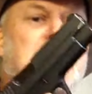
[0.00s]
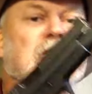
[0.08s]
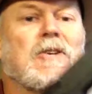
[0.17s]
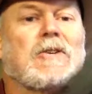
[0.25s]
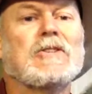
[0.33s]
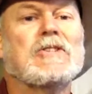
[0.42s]

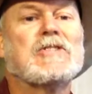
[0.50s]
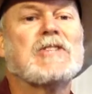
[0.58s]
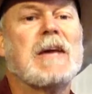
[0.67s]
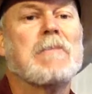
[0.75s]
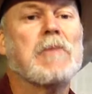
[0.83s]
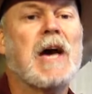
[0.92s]
Basically,
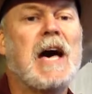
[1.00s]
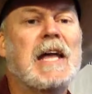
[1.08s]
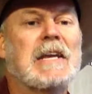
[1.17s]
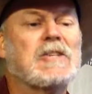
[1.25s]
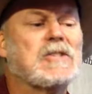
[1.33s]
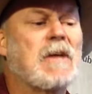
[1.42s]
same
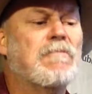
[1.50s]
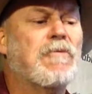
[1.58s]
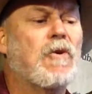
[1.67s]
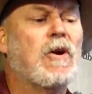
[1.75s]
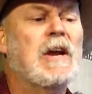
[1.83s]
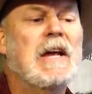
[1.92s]
gun, except
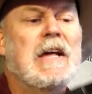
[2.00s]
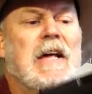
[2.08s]
for